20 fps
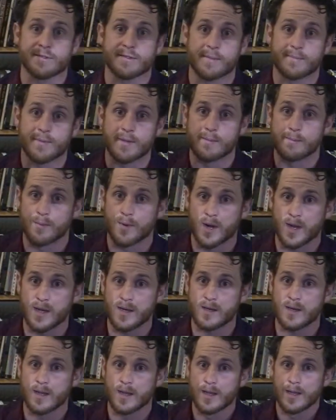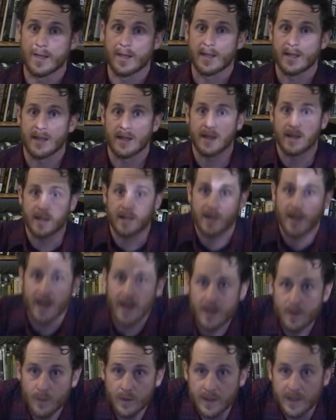something bright. And
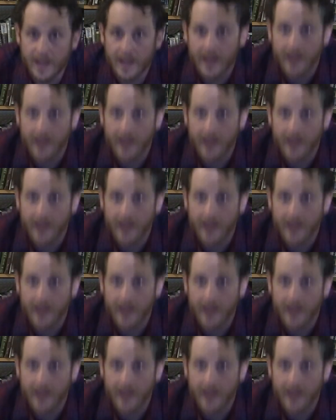I would